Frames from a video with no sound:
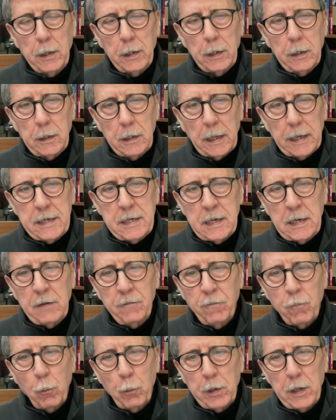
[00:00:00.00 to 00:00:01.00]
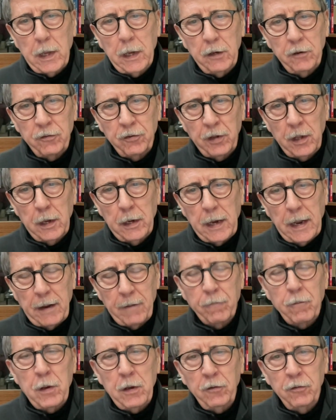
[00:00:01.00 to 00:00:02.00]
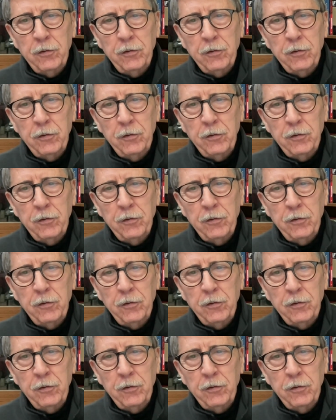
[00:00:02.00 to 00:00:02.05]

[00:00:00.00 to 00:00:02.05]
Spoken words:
in 1948, said every